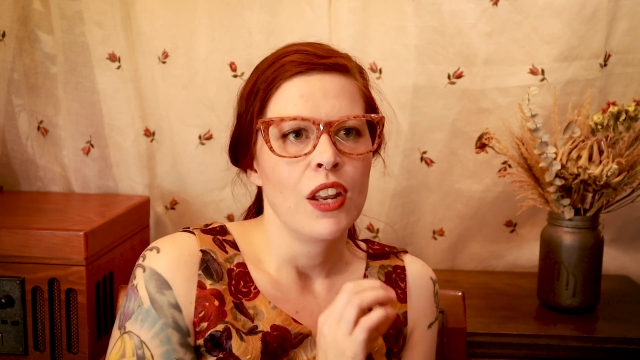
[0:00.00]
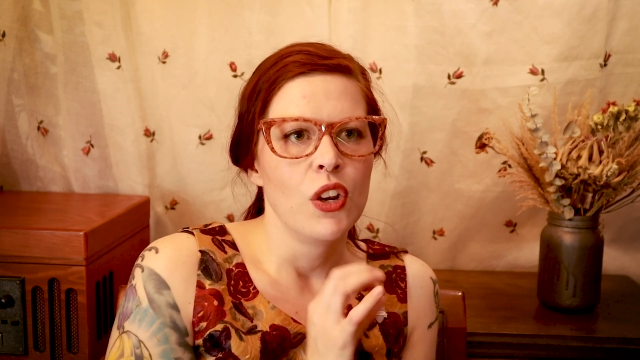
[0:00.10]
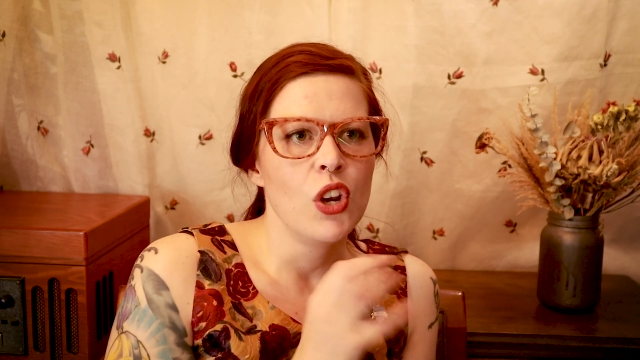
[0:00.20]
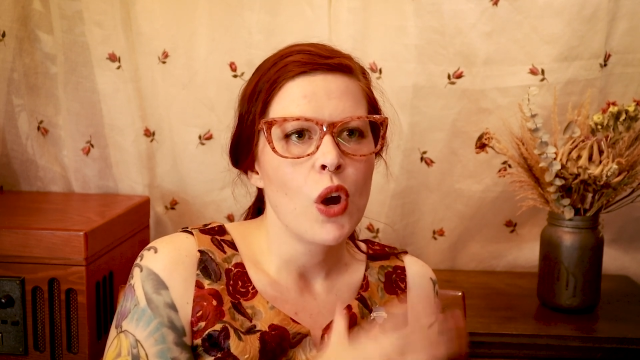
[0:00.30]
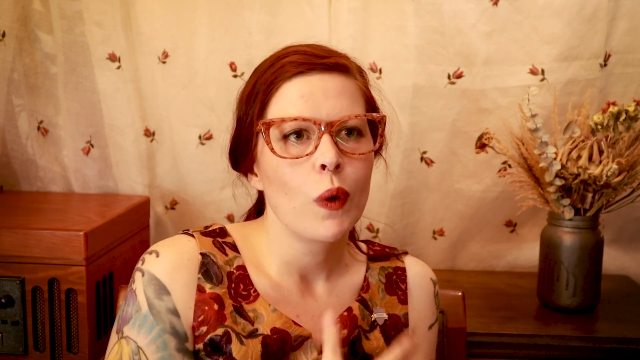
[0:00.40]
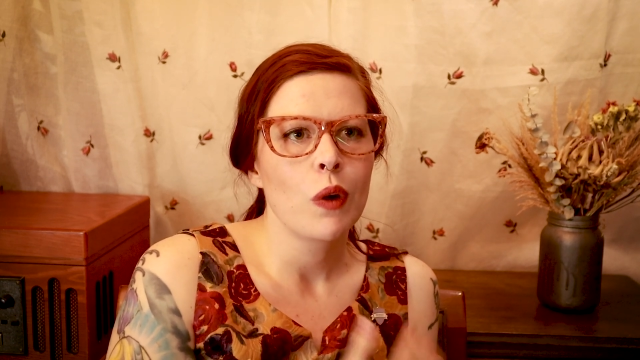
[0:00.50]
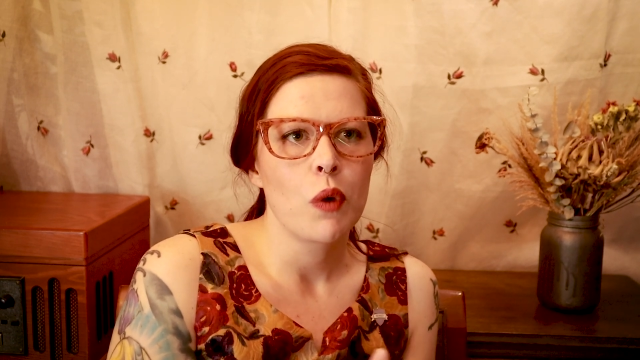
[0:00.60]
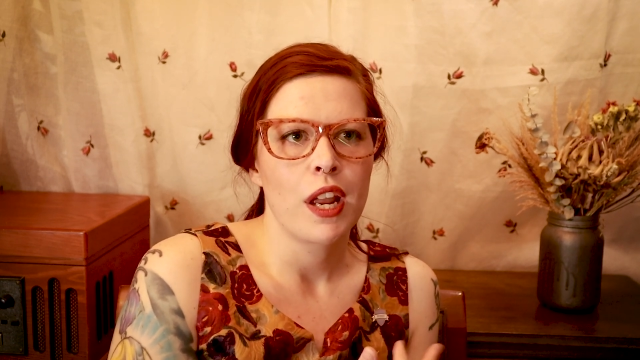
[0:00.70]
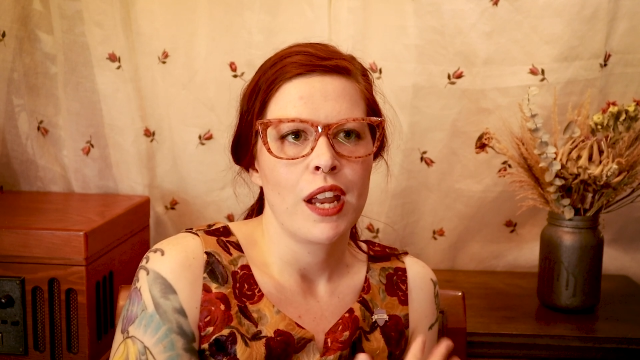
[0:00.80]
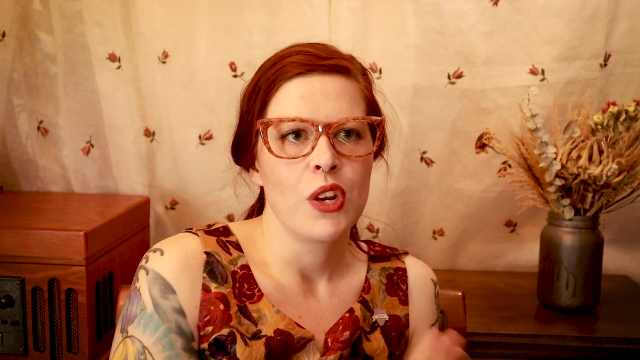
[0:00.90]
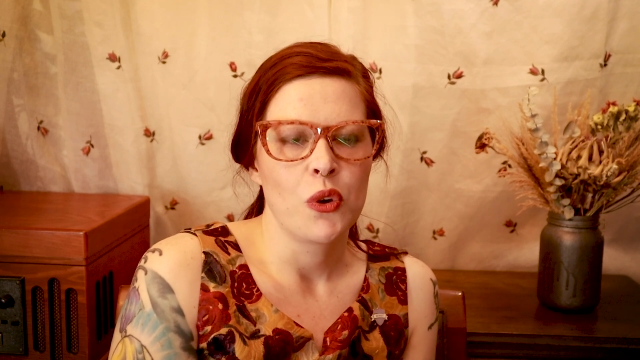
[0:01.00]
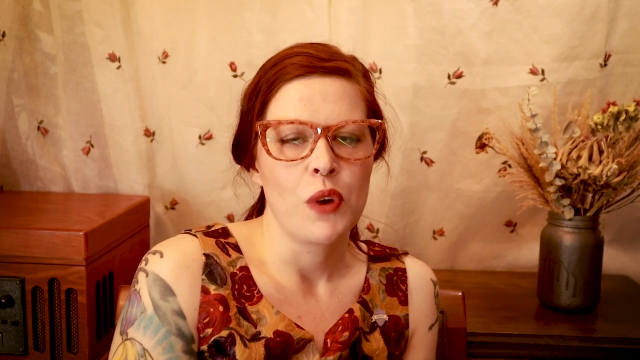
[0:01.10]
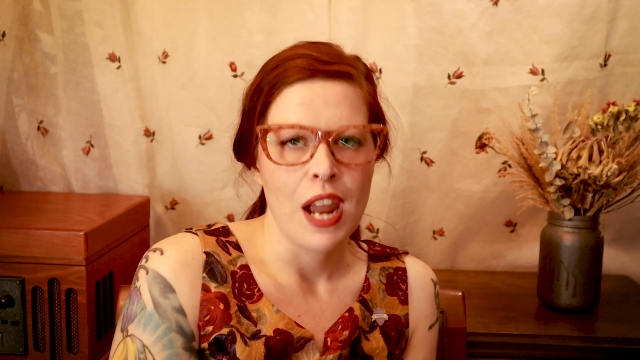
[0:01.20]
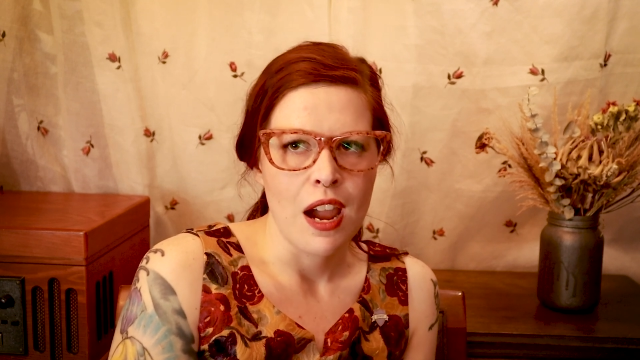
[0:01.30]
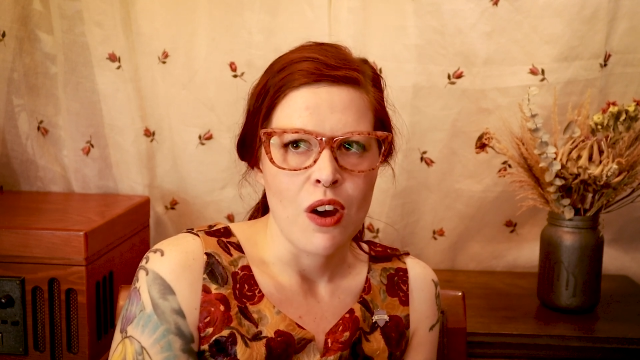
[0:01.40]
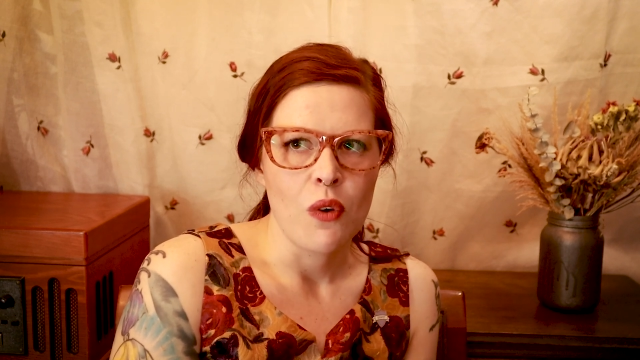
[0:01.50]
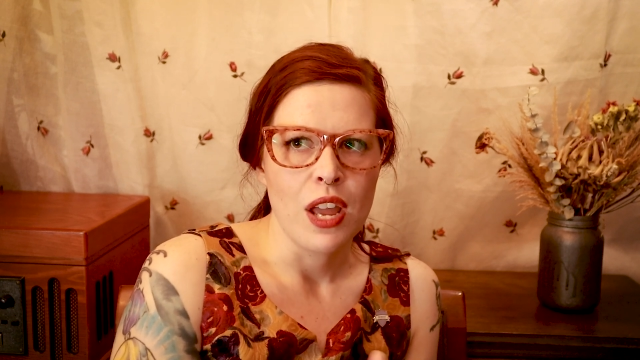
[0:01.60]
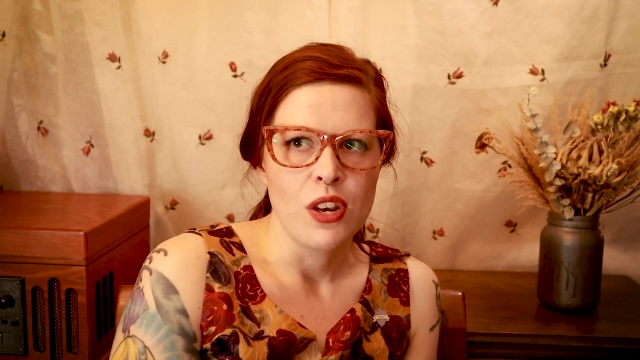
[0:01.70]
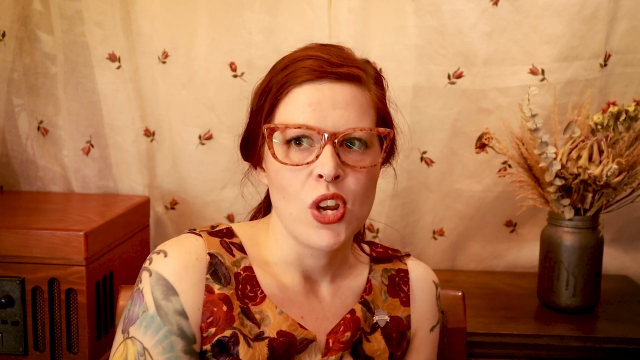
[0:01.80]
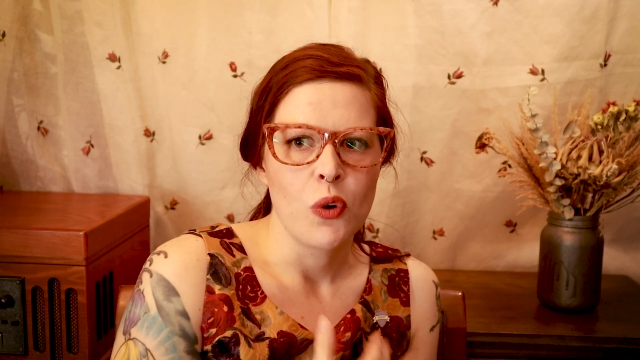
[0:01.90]
knowing what I know now
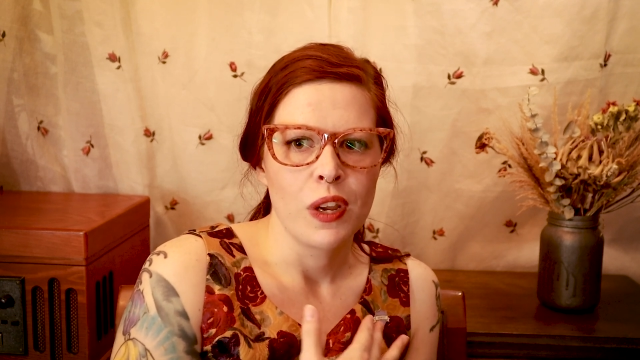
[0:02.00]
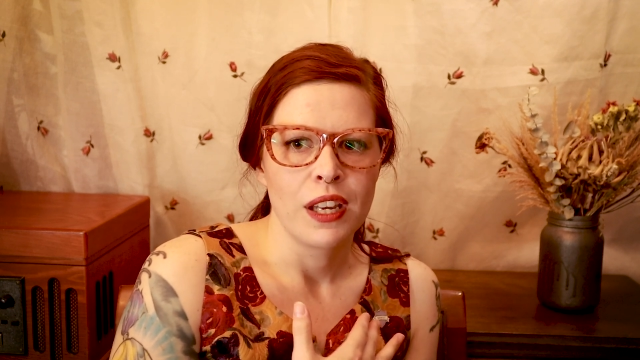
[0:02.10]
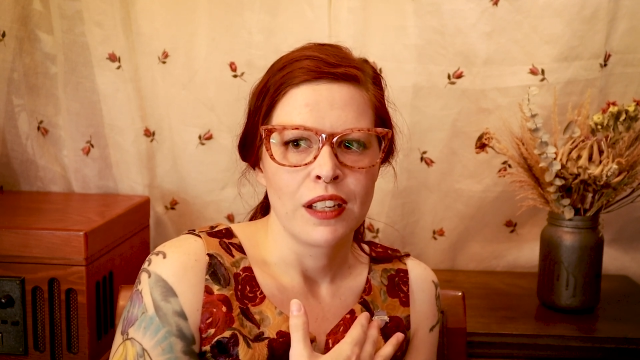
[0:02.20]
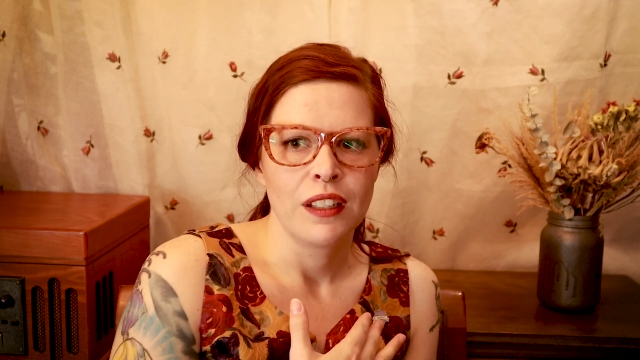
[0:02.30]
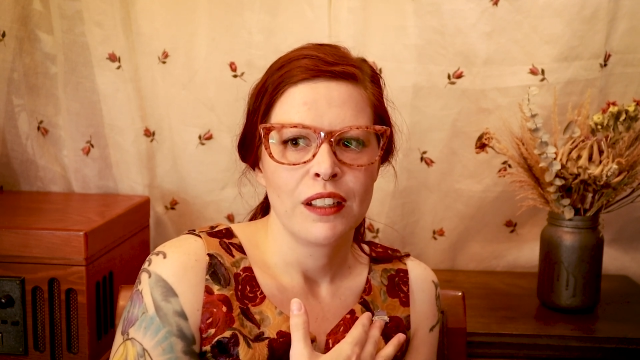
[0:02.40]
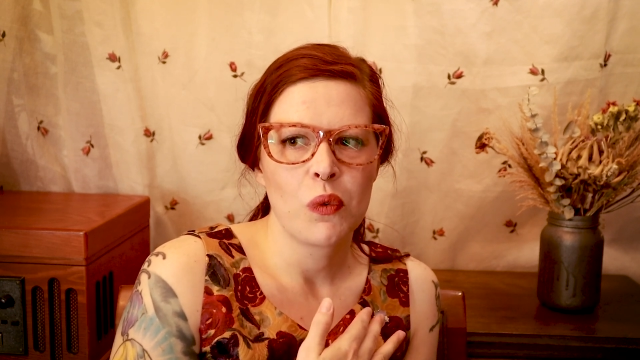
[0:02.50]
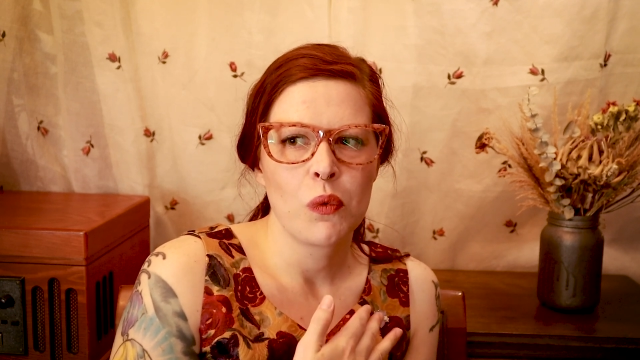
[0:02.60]
and knowing